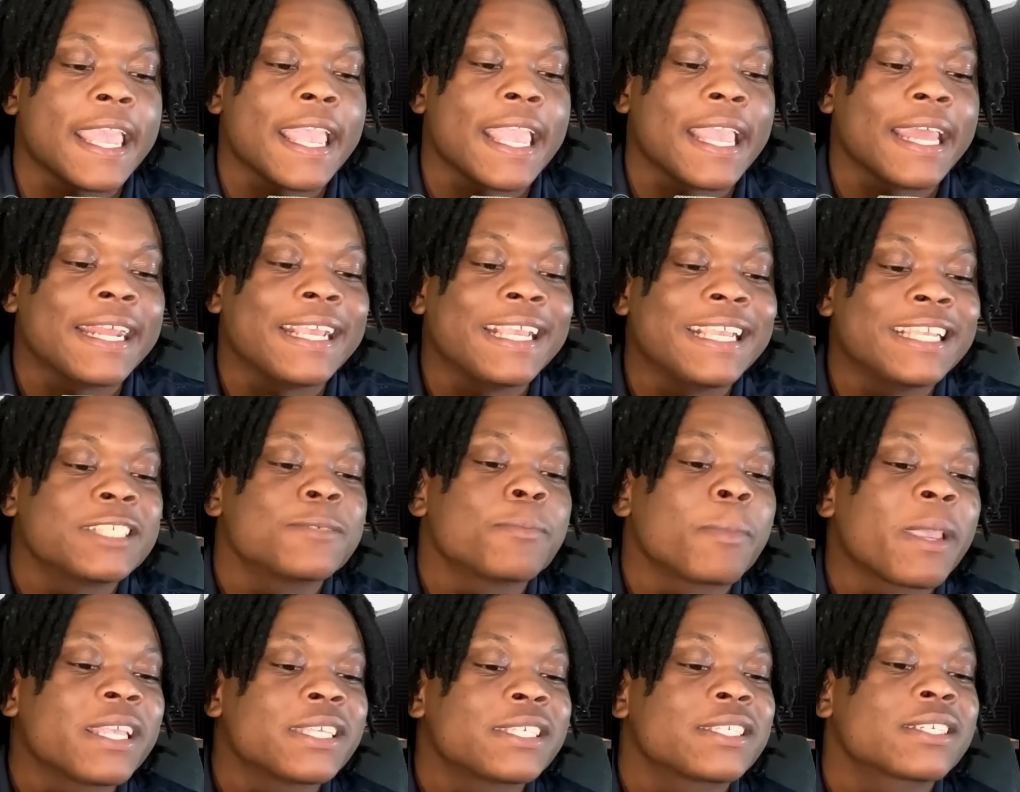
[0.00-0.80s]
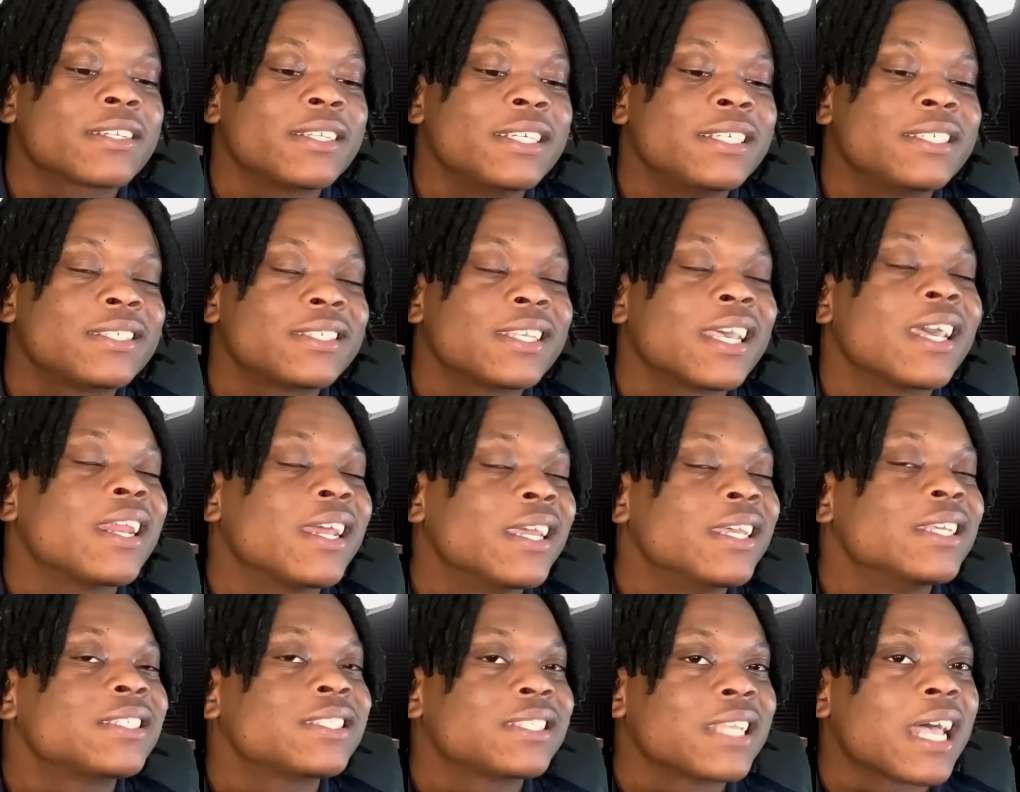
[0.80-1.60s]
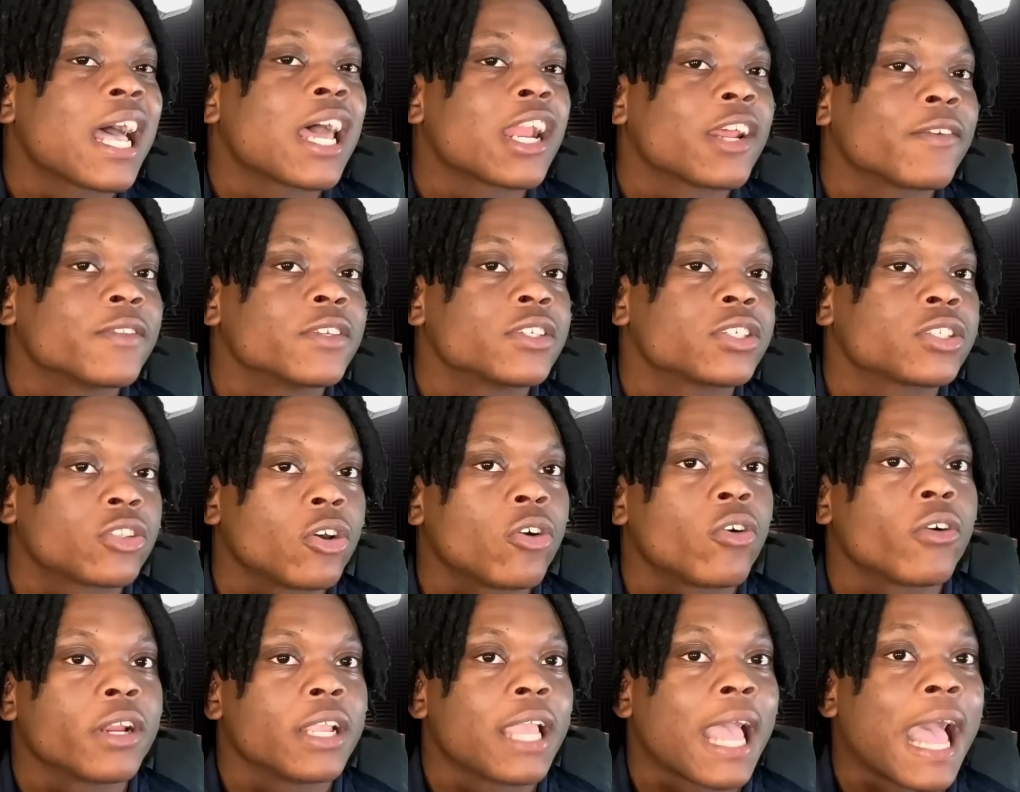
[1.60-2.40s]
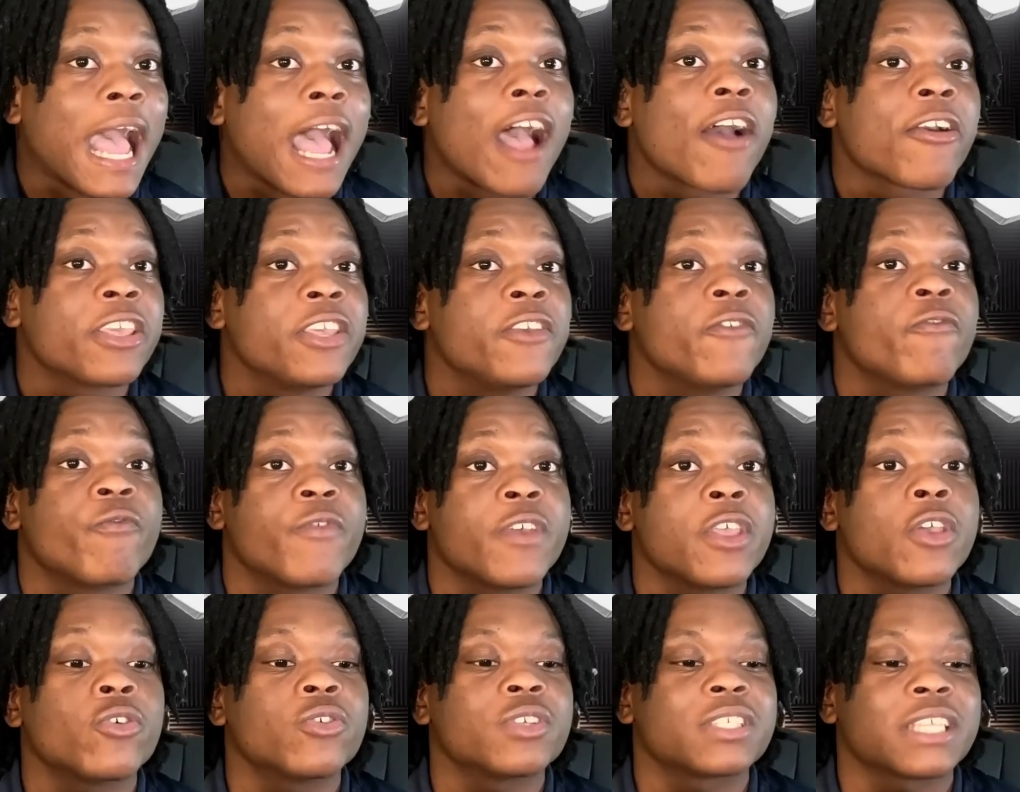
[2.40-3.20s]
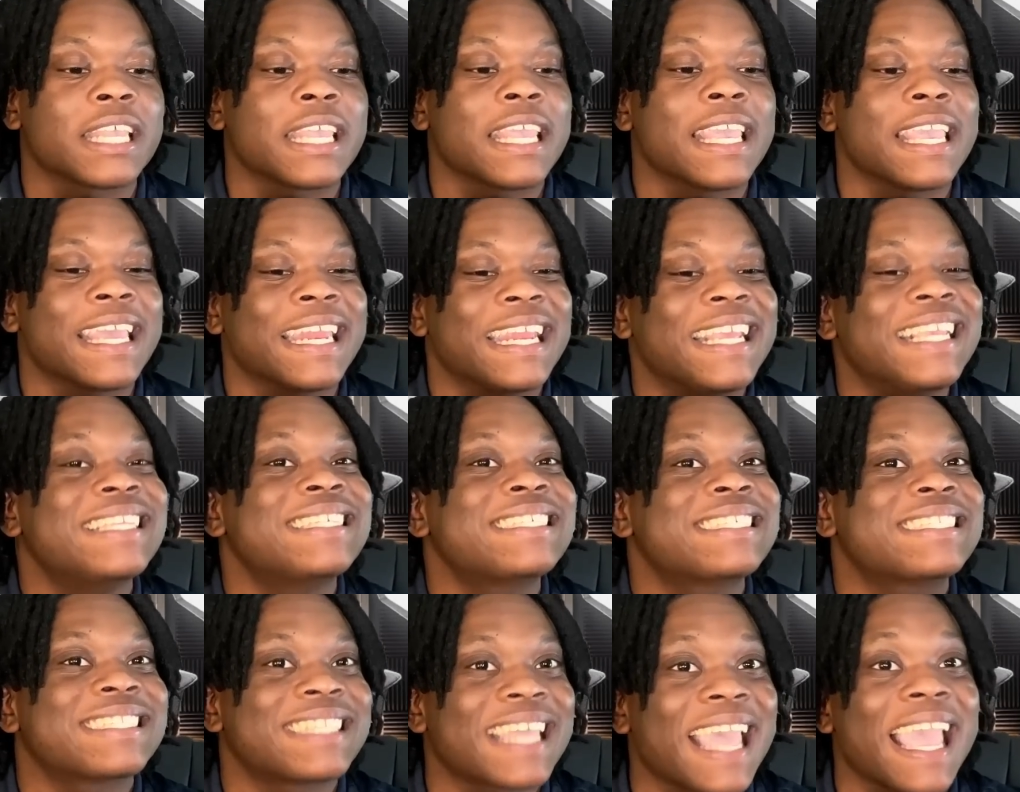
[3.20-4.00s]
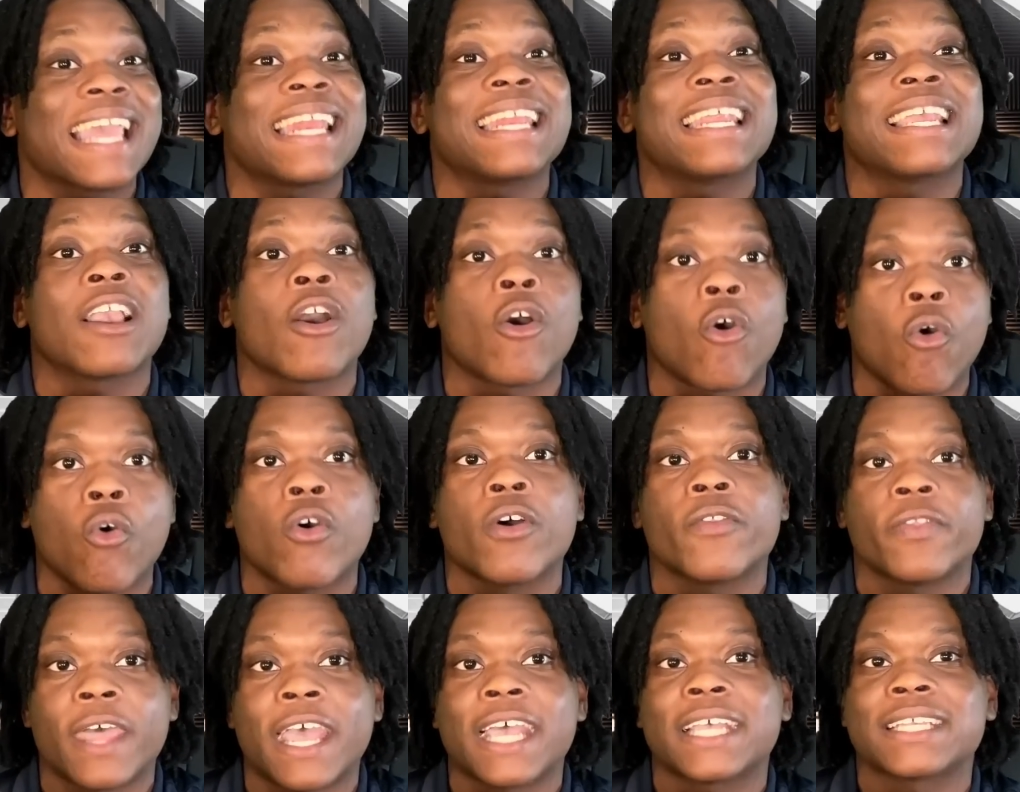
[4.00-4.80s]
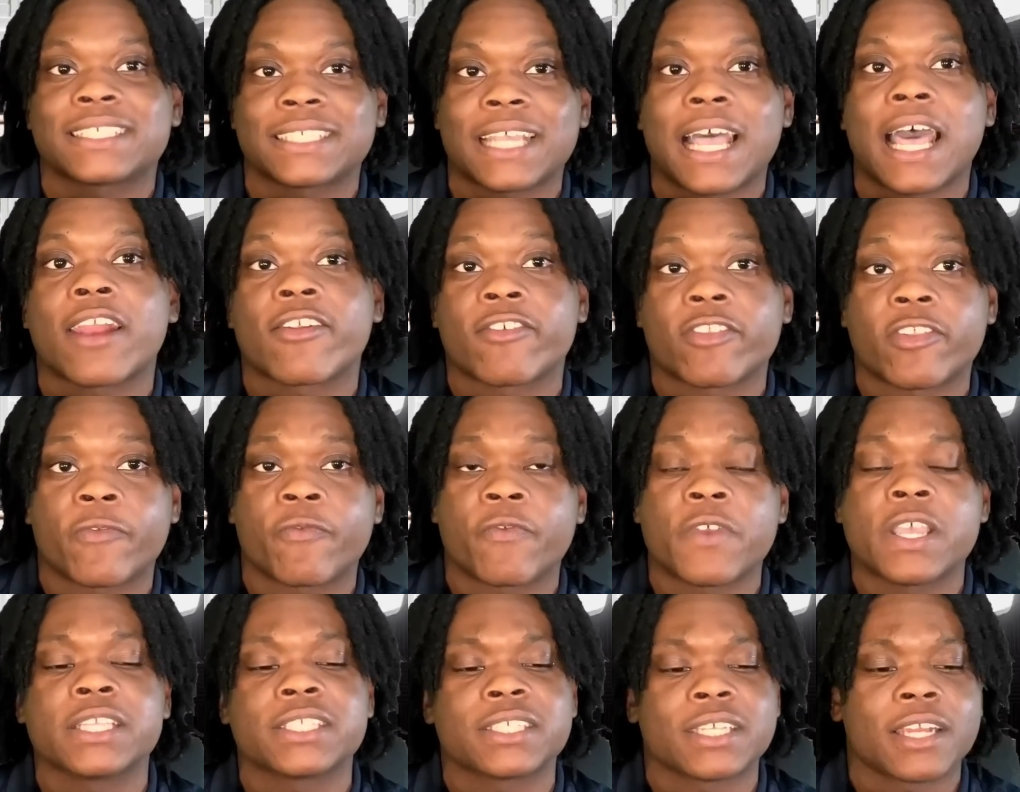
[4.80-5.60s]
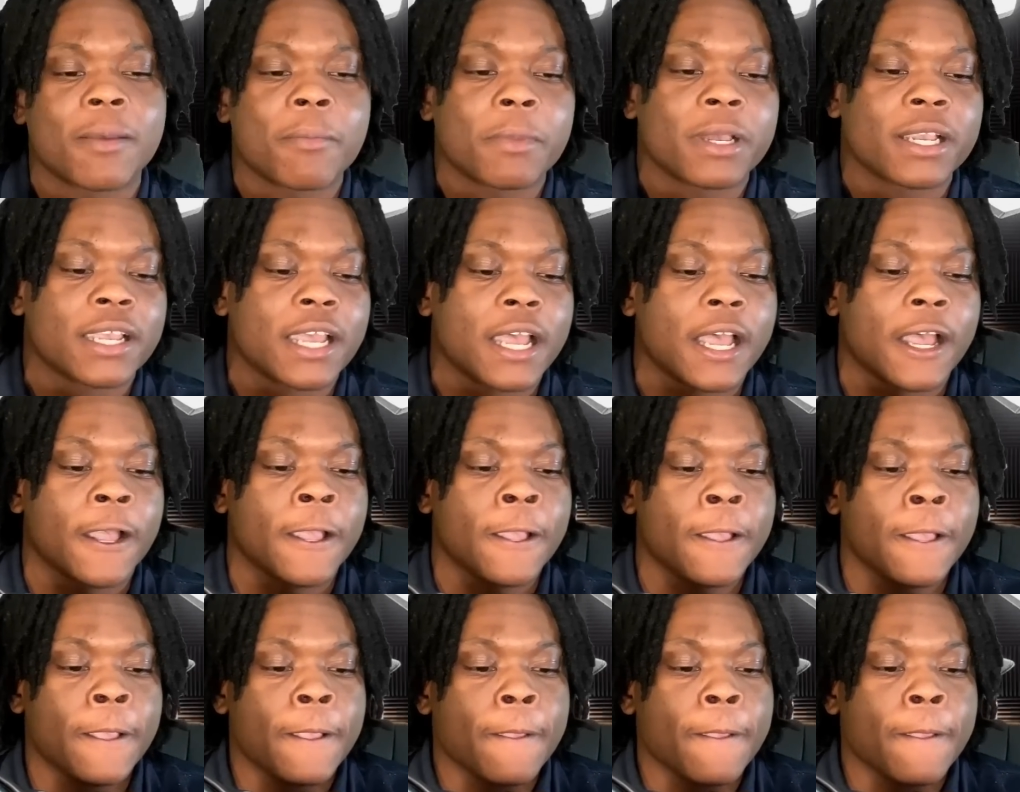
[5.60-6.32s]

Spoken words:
and he's basically said his side of the story, how he feels, and he's standing on that side of the fence. And I'm a guy,